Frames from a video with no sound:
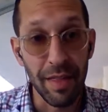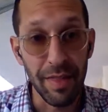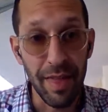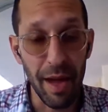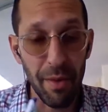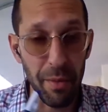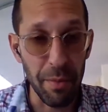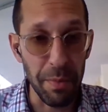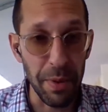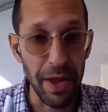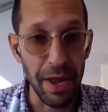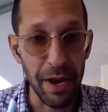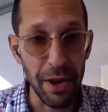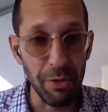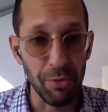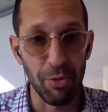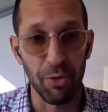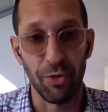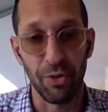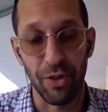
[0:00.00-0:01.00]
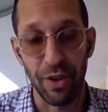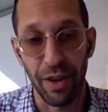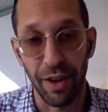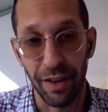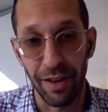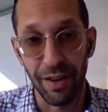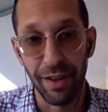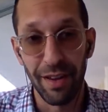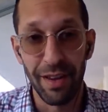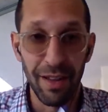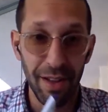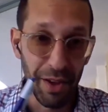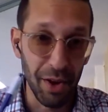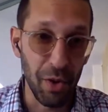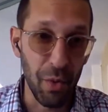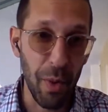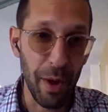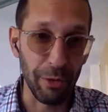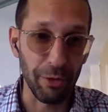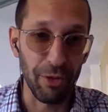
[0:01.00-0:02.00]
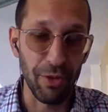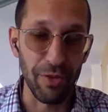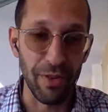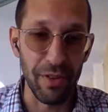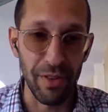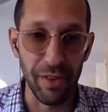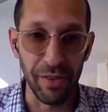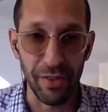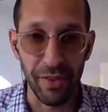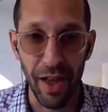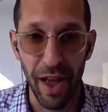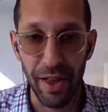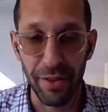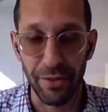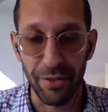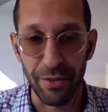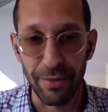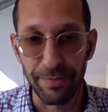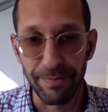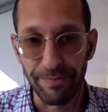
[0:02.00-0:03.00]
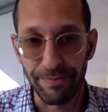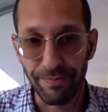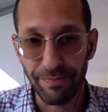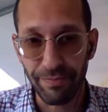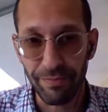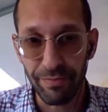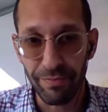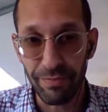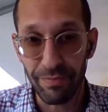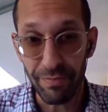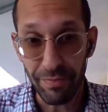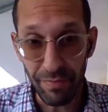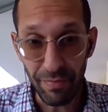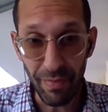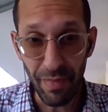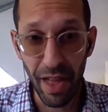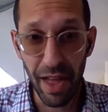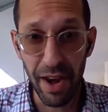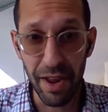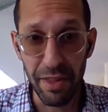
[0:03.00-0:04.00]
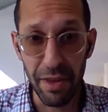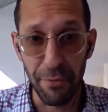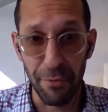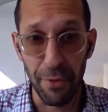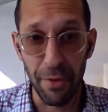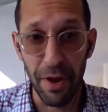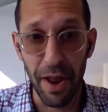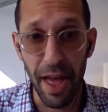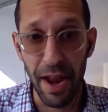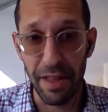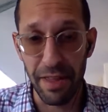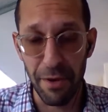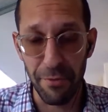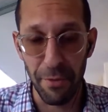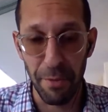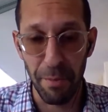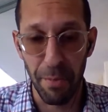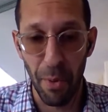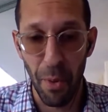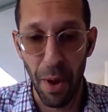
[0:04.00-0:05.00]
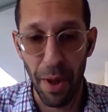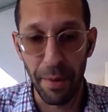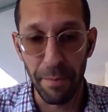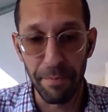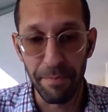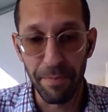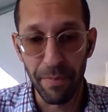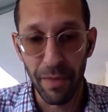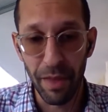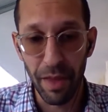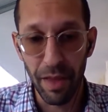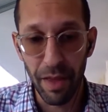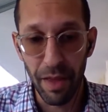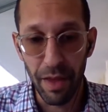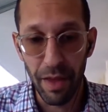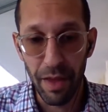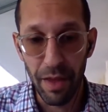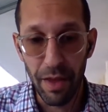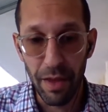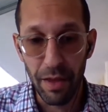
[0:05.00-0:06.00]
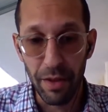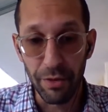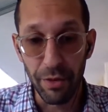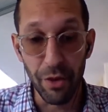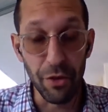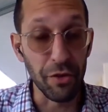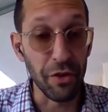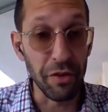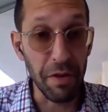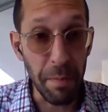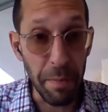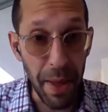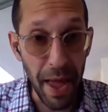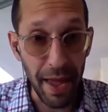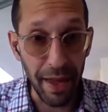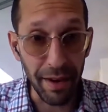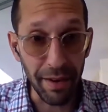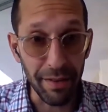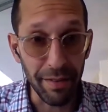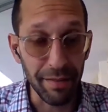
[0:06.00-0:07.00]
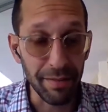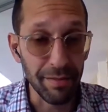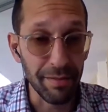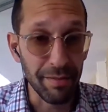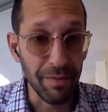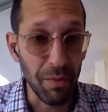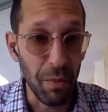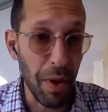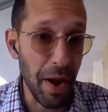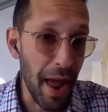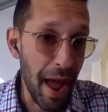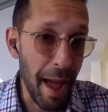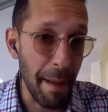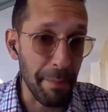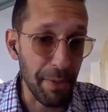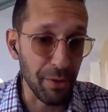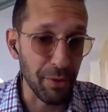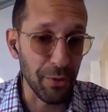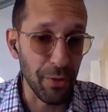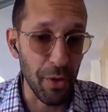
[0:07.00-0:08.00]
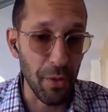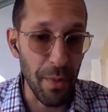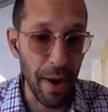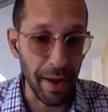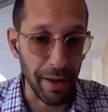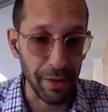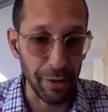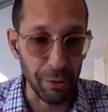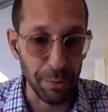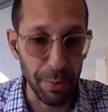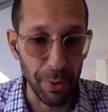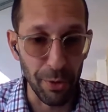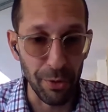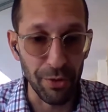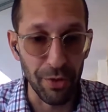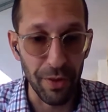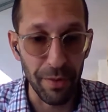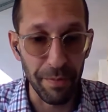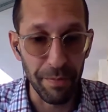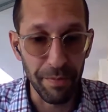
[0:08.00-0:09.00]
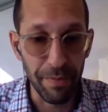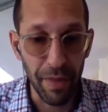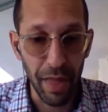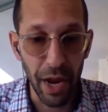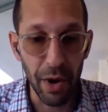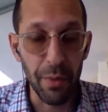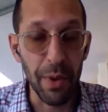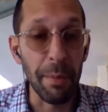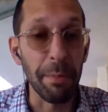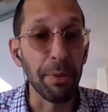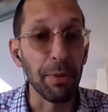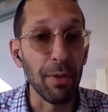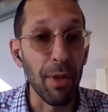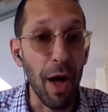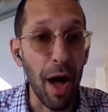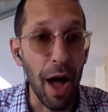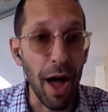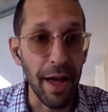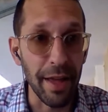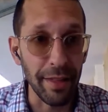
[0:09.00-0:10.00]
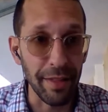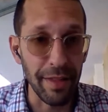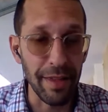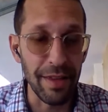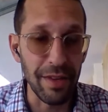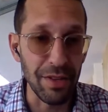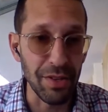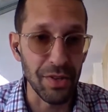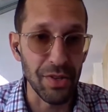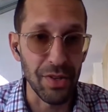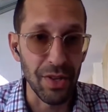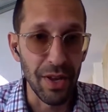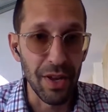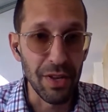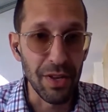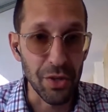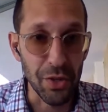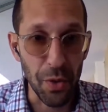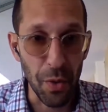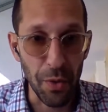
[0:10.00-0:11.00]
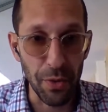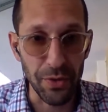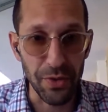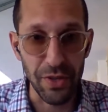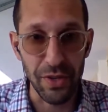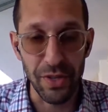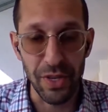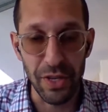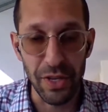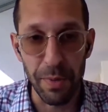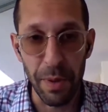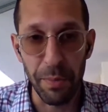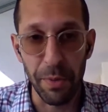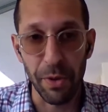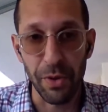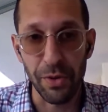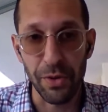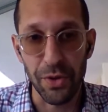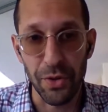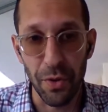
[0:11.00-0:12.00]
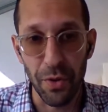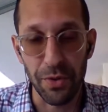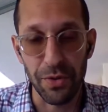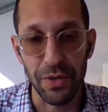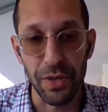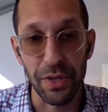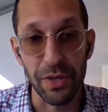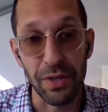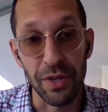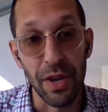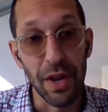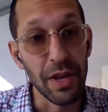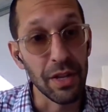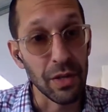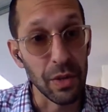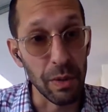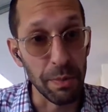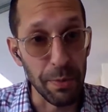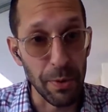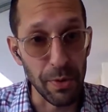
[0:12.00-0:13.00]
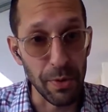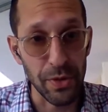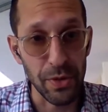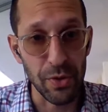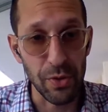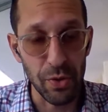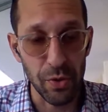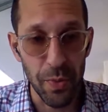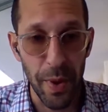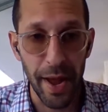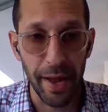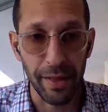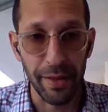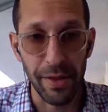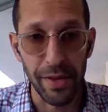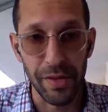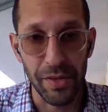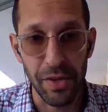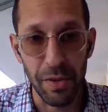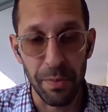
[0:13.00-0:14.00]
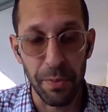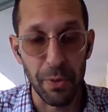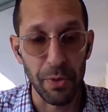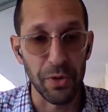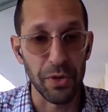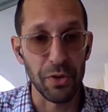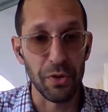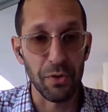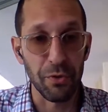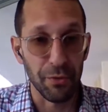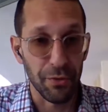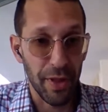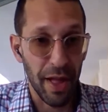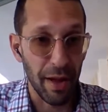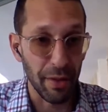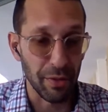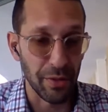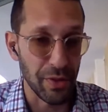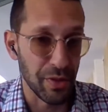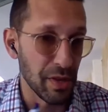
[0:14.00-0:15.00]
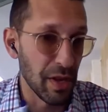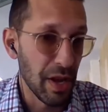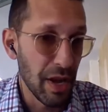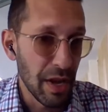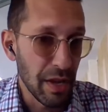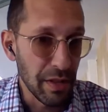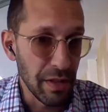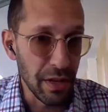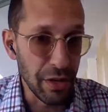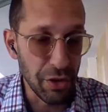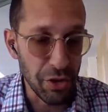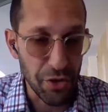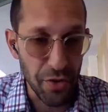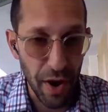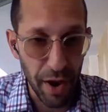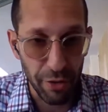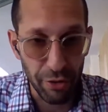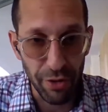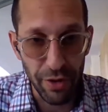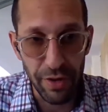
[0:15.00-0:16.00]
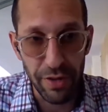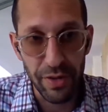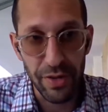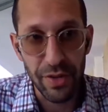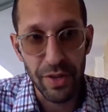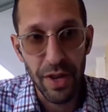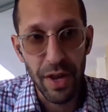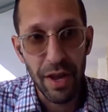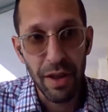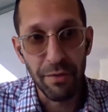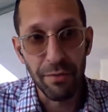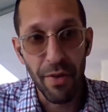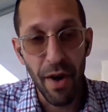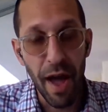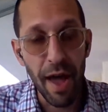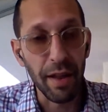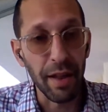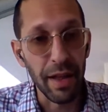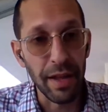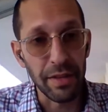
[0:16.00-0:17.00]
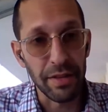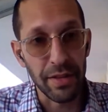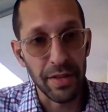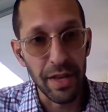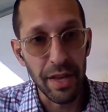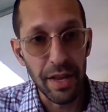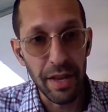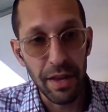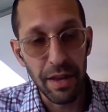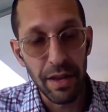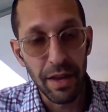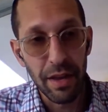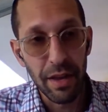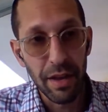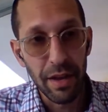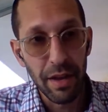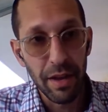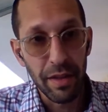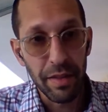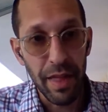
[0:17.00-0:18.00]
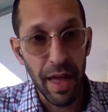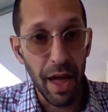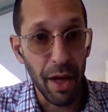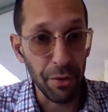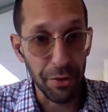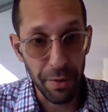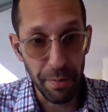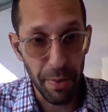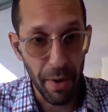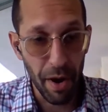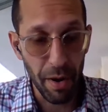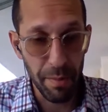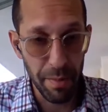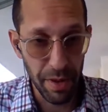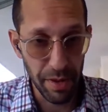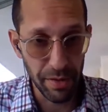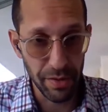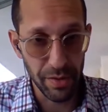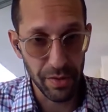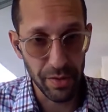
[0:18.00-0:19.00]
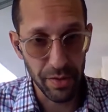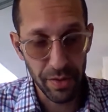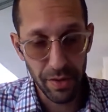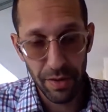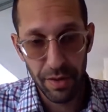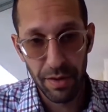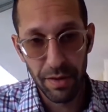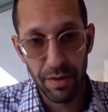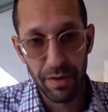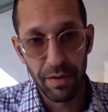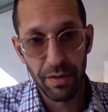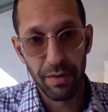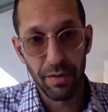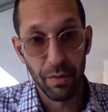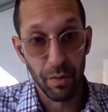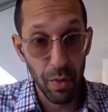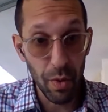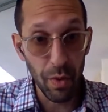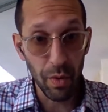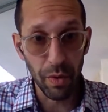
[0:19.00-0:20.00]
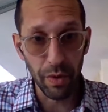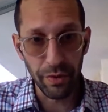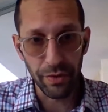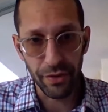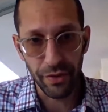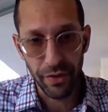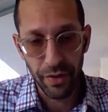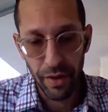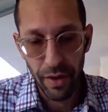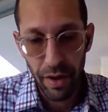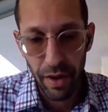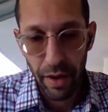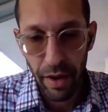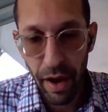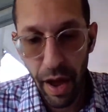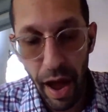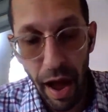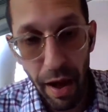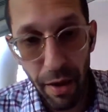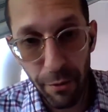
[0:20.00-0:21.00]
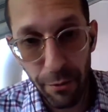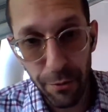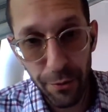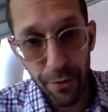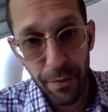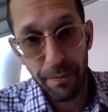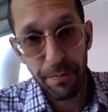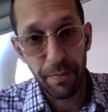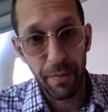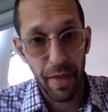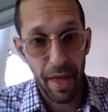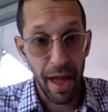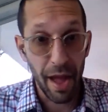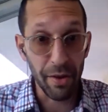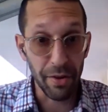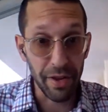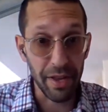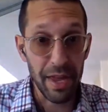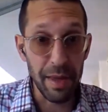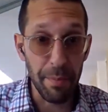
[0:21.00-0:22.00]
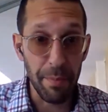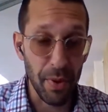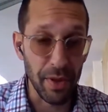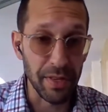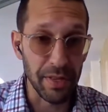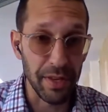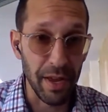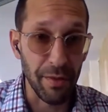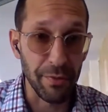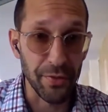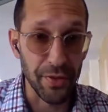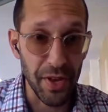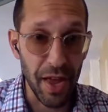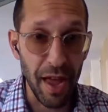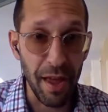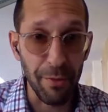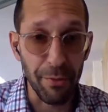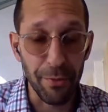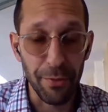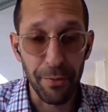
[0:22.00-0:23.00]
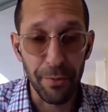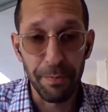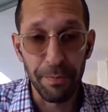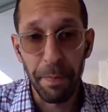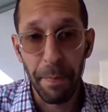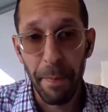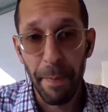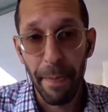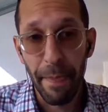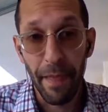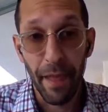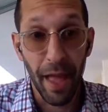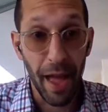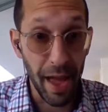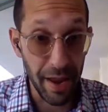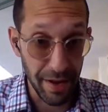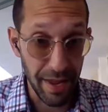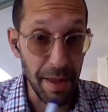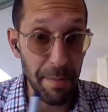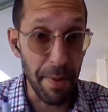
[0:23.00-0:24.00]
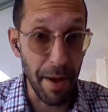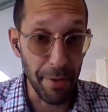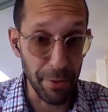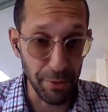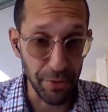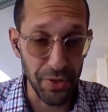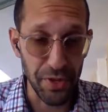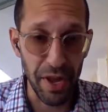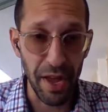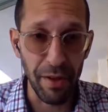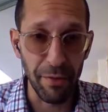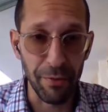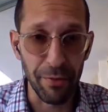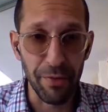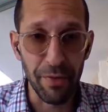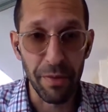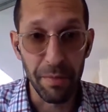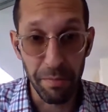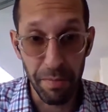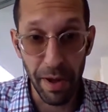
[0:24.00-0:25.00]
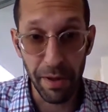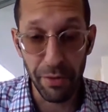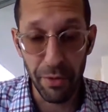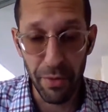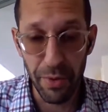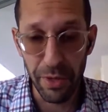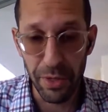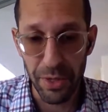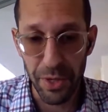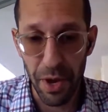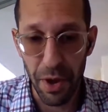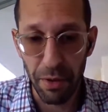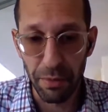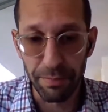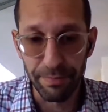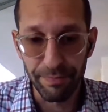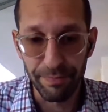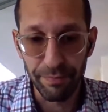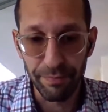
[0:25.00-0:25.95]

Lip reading: That would be an interesting question to discuss at a different point. So there's a debate: what happens for a reckless person? How do we apply these sources, these biblical sources, to a person who's reckless, to a person who flouts the instructions, violates the health department's rules of how to keep oneself safe and keep others safe by doing so?